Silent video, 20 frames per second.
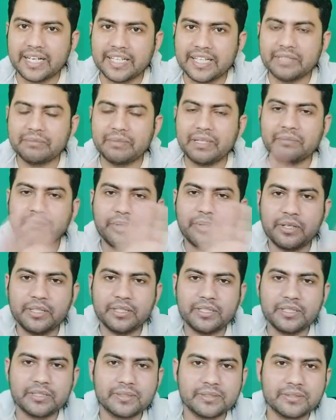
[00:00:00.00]
my point?
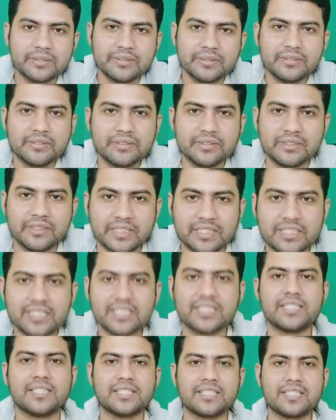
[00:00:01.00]
This
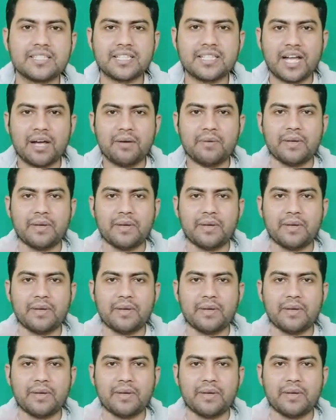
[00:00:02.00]
is how